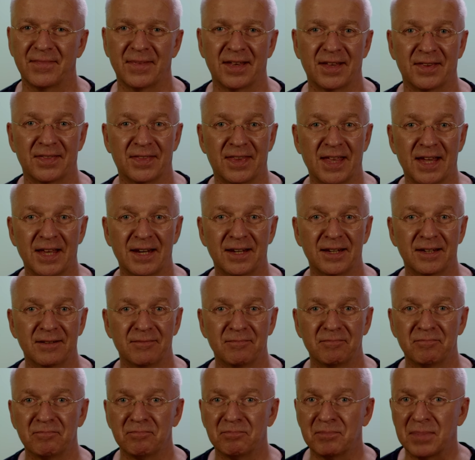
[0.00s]
And then
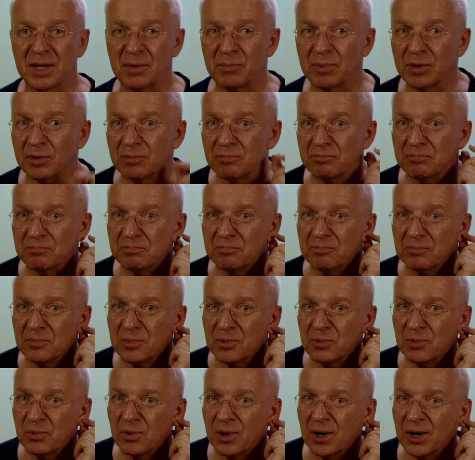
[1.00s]
people
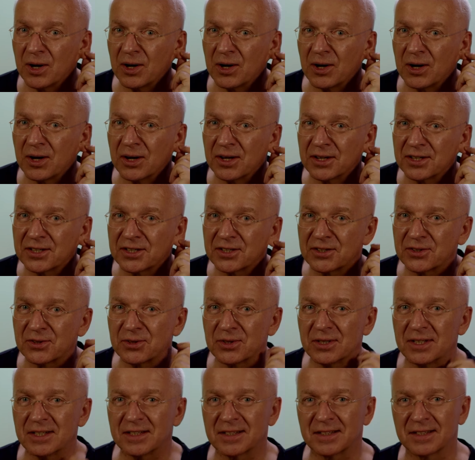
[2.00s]
want
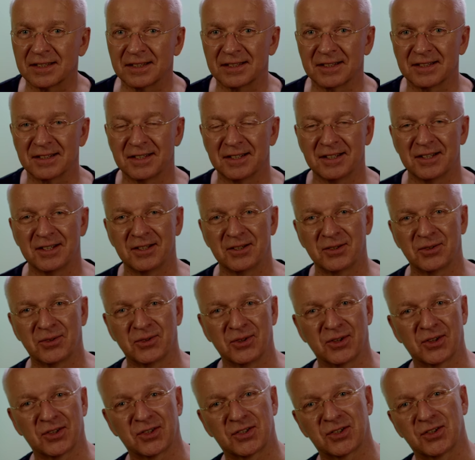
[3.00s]
to listen
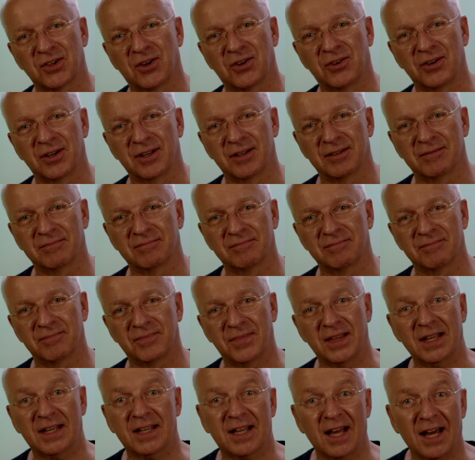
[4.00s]
to your story.
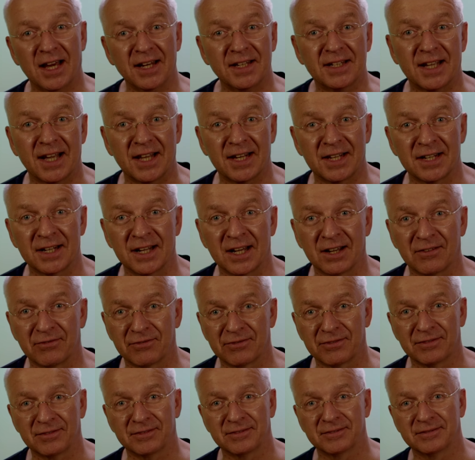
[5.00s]
They can't get
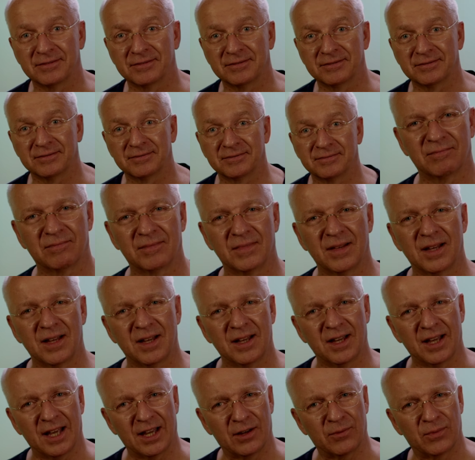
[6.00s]
enough.
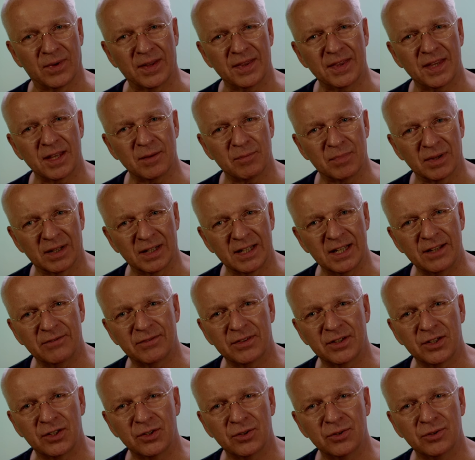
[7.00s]
And when they believe
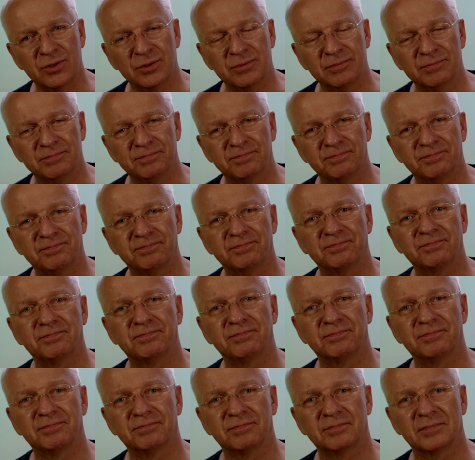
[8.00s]
in you,
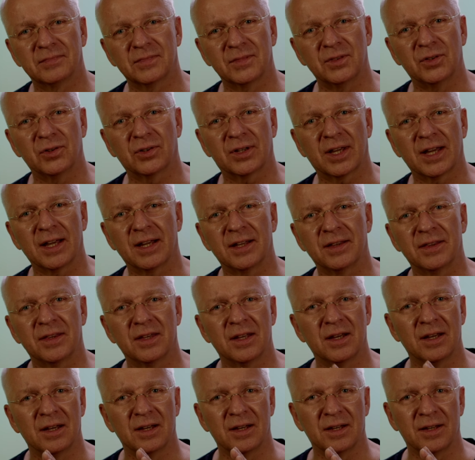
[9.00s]
you
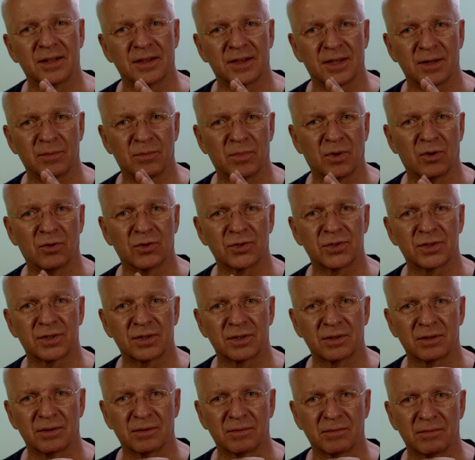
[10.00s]
gain the
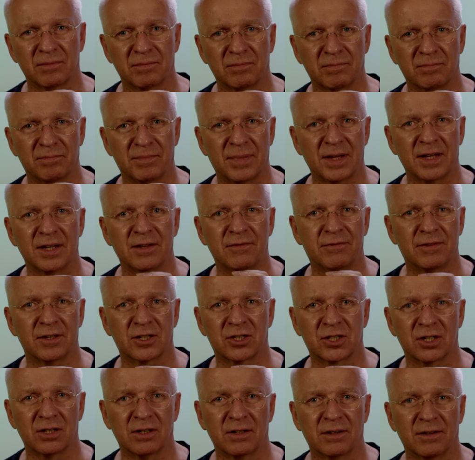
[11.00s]
most
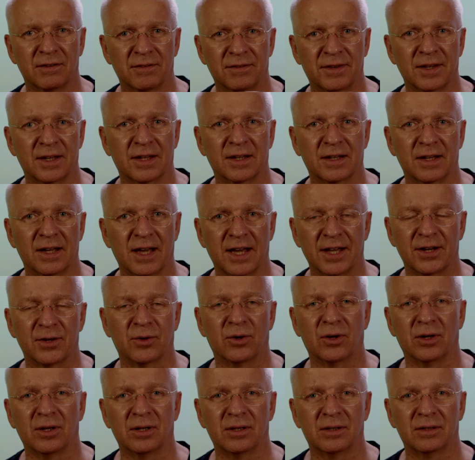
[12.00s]
beneficial thing at
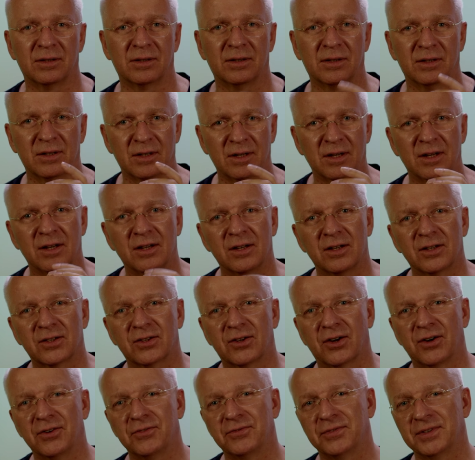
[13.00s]
all.
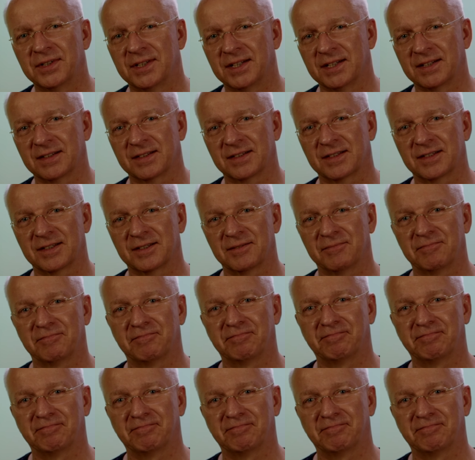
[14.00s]
Confidence.